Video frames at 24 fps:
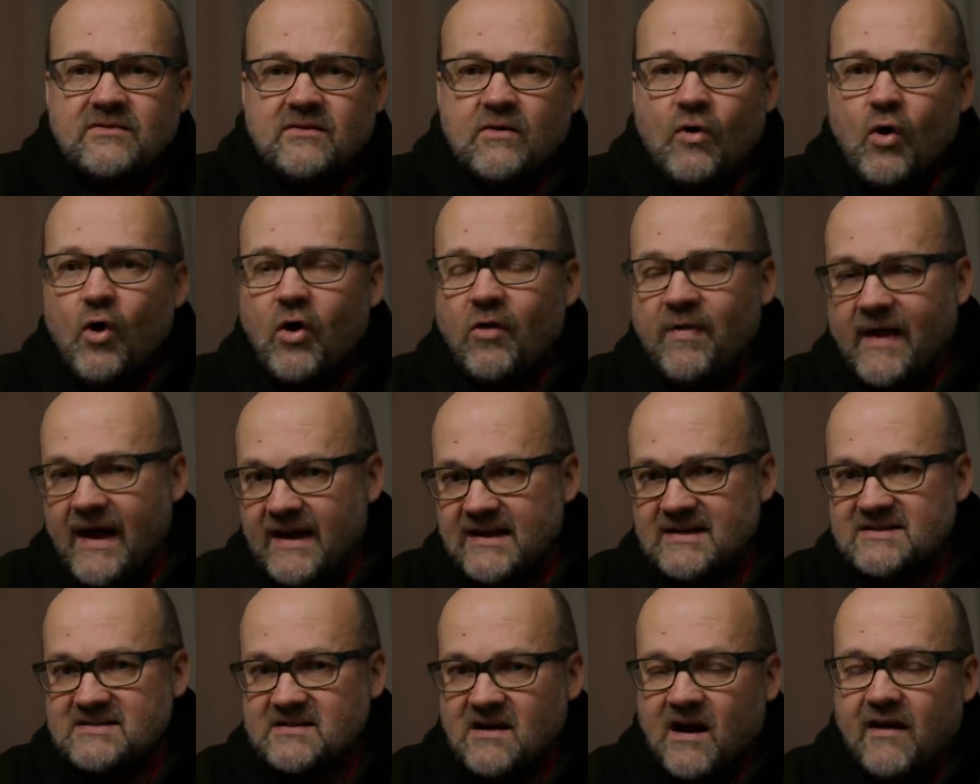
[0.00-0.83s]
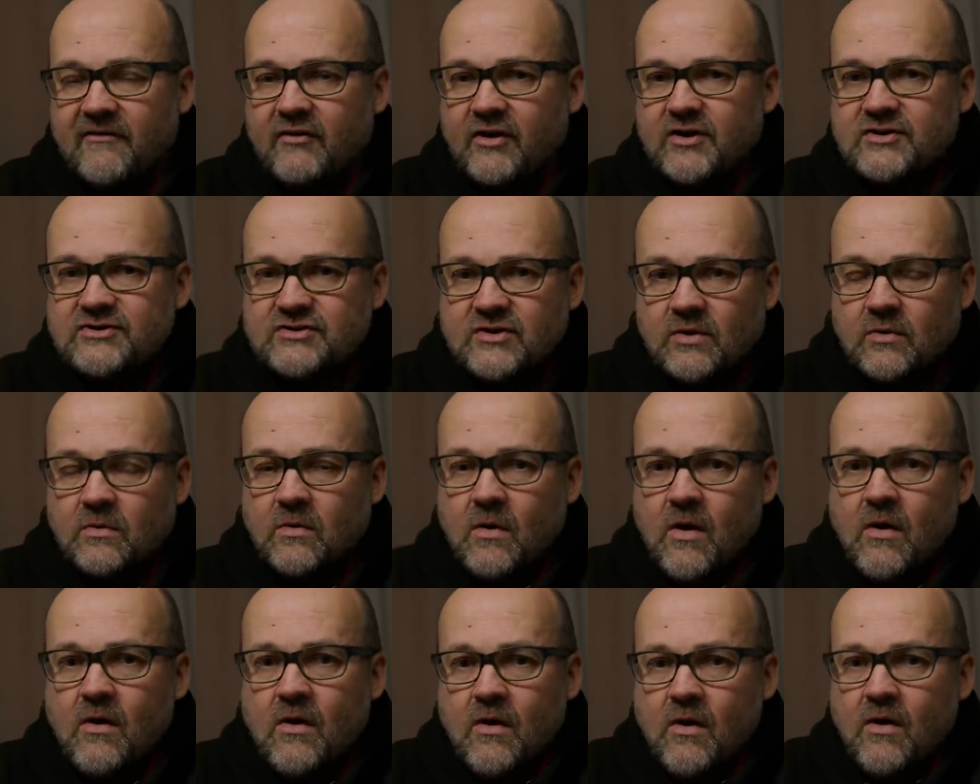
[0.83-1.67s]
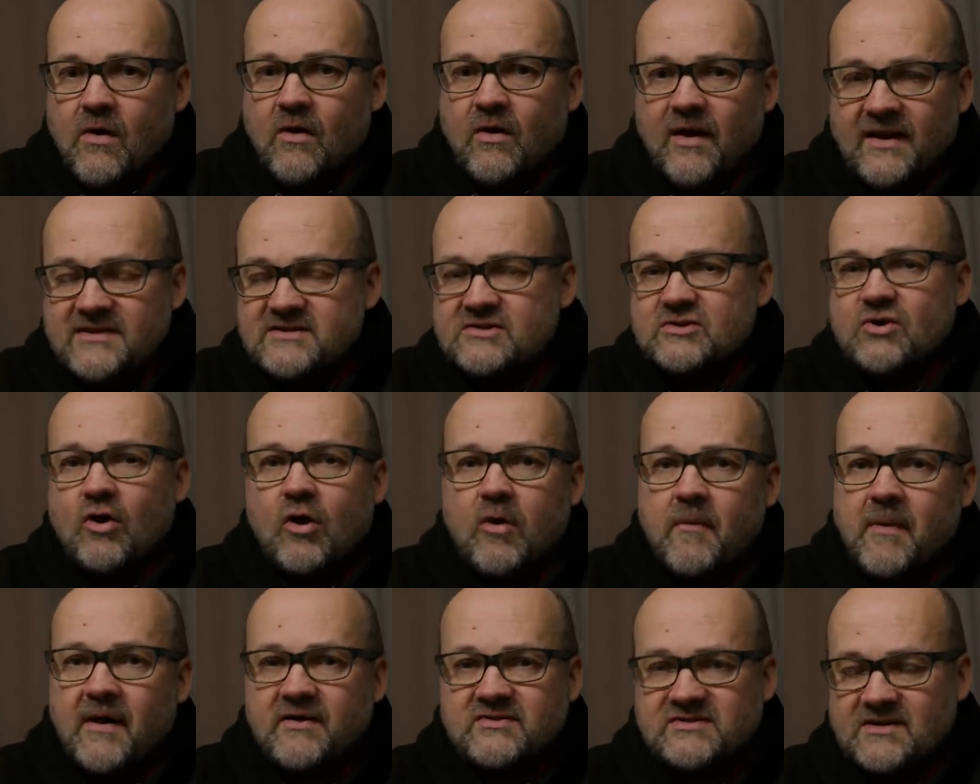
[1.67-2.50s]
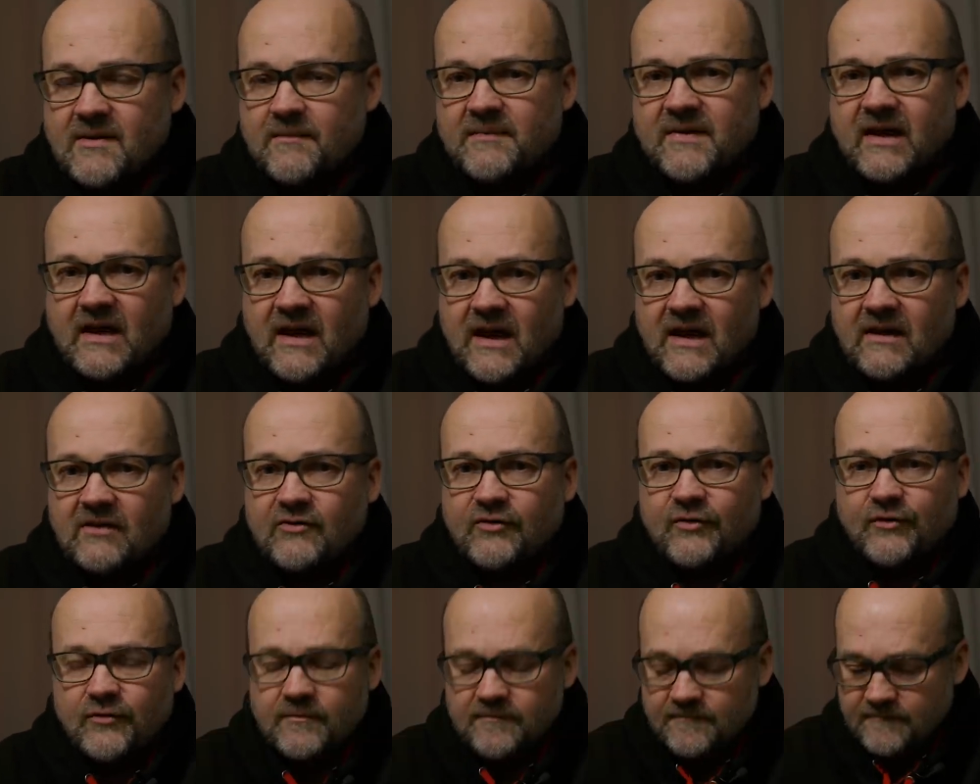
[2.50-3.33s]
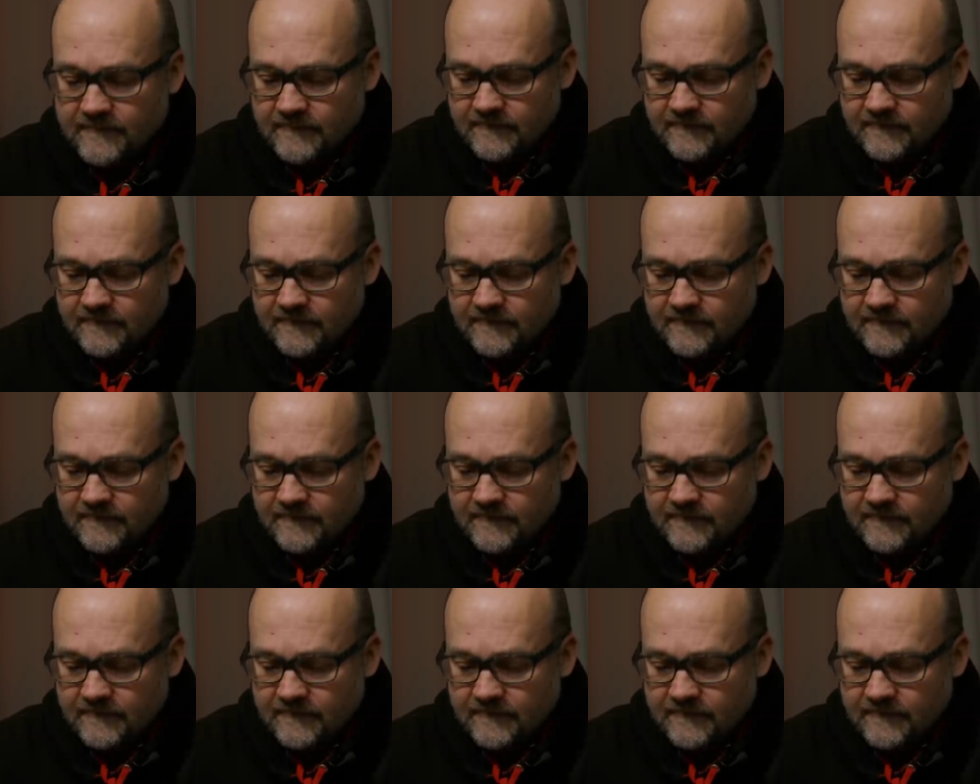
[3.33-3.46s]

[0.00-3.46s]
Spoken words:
all that is covered. So let's talk about something else.